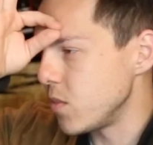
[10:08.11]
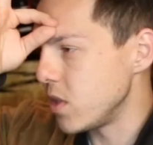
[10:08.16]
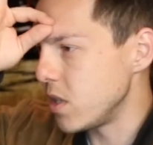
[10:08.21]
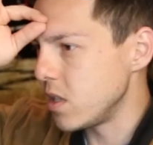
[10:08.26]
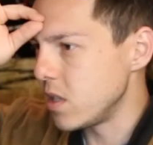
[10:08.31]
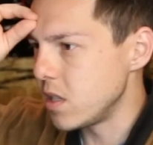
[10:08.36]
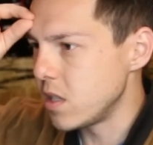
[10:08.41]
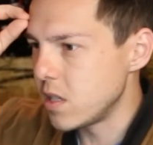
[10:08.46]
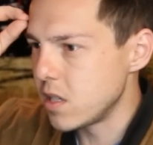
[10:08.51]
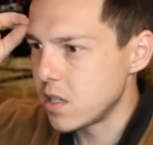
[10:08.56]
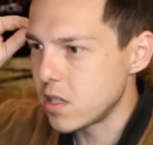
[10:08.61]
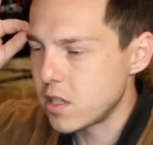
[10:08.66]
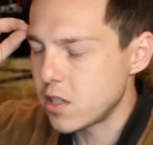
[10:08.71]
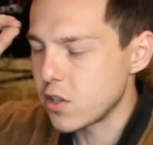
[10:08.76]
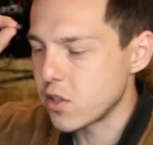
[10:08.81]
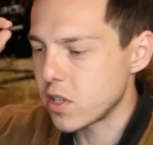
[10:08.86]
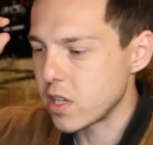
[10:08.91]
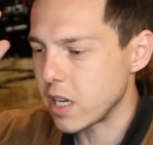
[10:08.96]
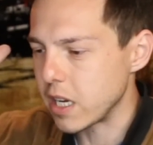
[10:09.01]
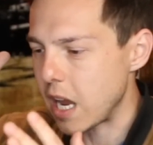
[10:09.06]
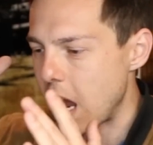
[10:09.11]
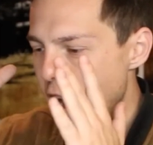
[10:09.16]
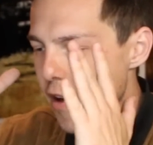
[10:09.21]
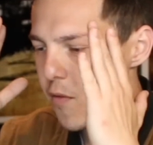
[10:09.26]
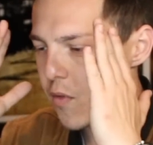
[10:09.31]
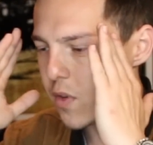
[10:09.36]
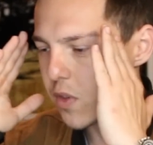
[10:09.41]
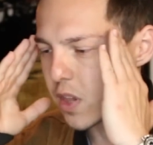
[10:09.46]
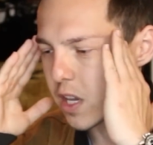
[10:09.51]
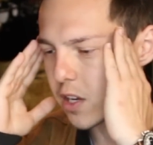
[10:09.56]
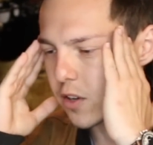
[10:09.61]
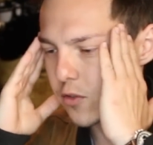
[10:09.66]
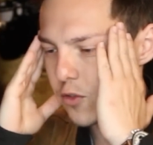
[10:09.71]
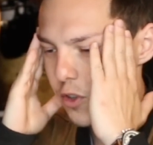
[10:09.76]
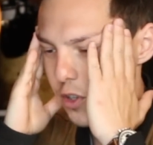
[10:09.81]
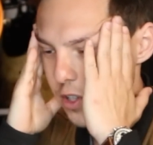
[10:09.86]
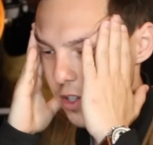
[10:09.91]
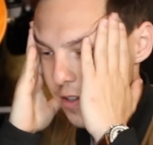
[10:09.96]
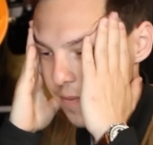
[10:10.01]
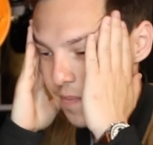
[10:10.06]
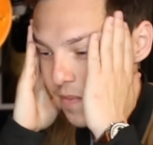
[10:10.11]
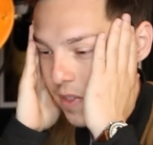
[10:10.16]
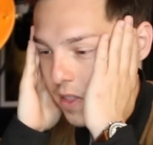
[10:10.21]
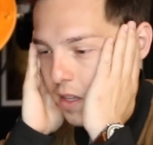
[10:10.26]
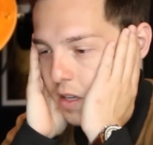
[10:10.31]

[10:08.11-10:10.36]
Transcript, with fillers: just like everything just,